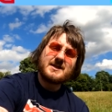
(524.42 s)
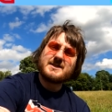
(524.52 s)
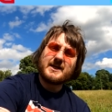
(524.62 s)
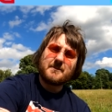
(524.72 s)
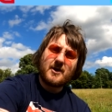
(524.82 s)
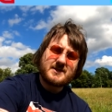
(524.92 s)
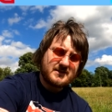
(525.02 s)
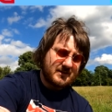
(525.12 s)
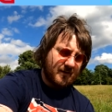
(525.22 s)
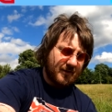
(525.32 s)
Okay, so ticket
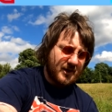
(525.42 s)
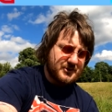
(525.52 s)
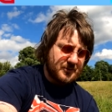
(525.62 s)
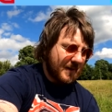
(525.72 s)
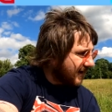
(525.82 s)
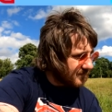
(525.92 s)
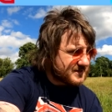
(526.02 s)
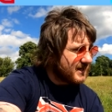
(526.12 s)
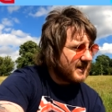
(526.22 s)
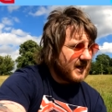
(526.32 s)
prices are now
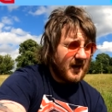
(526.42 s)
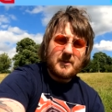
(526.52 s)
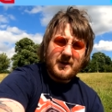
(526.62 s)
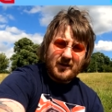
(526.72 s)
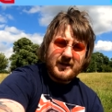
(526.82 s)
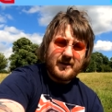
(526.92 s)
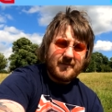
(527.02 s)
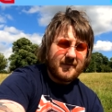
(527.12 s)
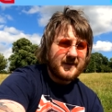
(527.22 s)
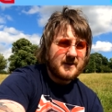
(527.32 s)
£32. If you were lucky
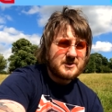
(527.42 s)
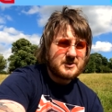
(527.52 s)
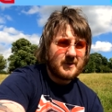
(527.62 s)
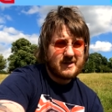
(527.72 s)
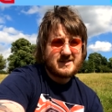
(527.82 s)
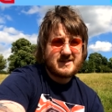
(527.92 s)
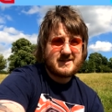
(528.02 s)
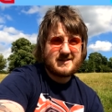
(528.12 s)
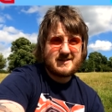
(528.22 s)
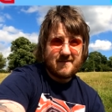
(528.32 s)
enough, I think it was
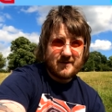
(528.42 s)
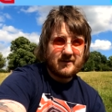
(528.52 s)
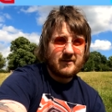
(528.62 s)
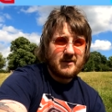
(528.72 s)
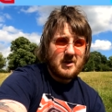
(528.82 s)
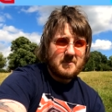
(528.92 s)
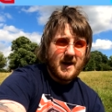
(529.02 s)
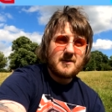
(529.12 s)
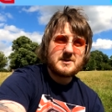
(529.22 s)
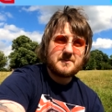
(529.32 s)
£27
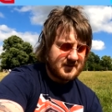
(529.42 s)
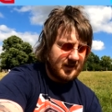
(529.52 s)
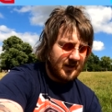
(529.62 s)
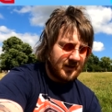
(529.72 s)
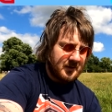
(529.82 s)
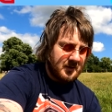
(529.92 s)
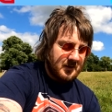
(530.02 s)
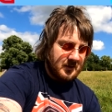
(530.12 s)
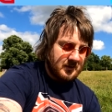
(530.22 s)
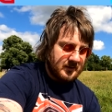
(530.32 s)
to
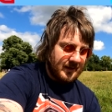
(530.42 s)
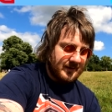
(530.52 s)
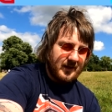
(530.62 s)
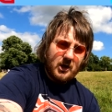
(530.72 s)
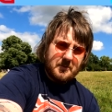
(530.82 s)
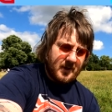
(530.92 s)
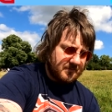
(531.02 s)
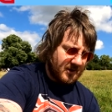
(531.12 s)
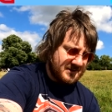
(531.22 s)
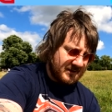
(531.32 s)
get the early
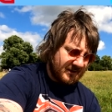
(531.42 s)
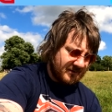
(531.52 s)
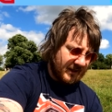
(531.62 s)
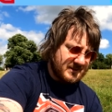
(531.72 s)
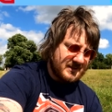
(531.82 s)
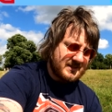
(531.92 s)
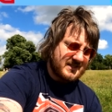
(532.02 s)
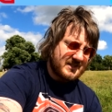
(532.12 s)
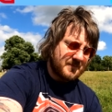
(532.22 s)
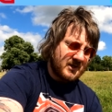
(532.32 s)
bird pricing. Okay, so the
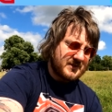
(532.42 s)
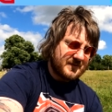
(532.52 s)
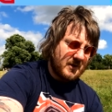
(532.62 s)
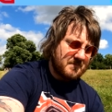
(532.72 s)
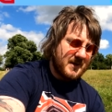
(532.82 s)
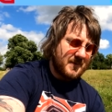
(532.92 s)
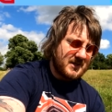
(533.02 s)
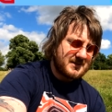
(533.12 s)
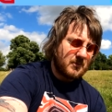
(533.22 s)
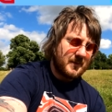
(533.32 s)
city experience for me
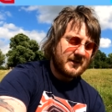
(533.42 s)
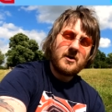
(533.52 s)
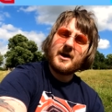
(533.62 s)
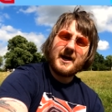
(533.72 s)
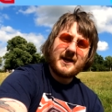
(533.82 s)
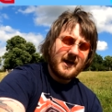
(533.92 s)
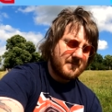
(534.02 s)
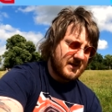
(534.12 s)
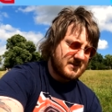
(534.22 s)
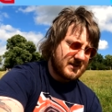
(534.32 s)
personally will be 9
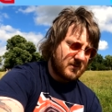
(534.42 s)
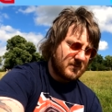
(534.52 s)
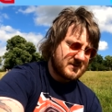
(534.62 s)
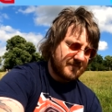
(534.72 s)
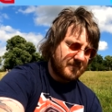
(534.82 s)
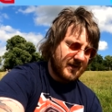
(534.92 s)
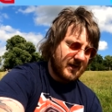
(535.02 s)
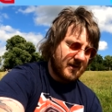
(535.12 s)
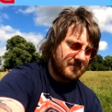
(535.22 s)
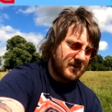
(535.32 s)
AM until 7
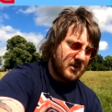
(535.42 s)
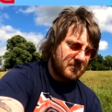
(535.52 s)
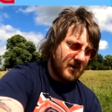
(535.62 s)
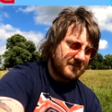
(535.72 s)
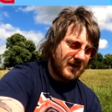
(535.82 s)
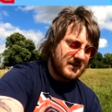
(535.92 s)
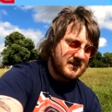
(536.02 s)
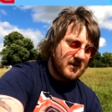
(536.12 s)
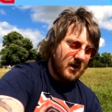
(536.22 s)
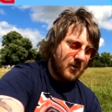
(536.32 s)
PM both
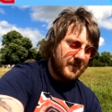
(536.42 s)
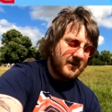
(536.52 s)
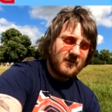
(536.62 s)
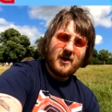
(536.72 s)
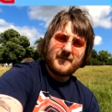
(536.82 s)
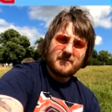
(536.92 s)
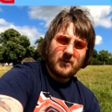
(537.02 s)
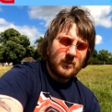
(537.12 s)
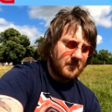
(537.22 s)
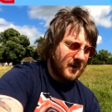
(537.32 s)
days. I'll be arriving at
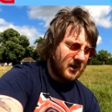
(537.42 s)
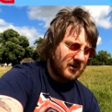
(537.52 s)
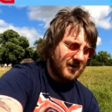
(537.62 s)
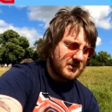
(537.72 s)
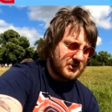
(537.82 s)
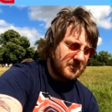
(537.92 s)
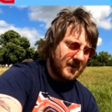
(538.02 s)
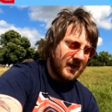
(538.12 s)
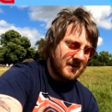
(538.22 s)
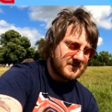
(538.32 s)
Brockwell Park around 2
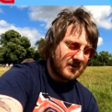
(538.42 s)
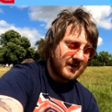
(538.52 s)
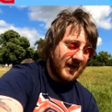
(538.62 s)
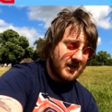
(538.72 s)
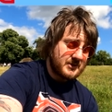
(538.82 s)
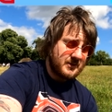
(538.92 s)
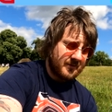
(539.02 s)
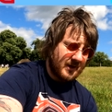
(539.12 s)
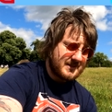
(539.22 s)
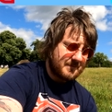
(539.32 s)
PM, so I can get in at
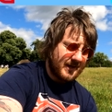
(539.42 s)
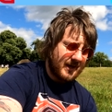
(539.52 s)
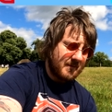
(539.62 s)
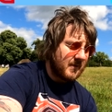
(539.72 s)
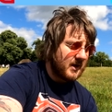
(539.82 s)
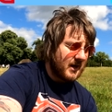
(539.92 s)
2:30 PM,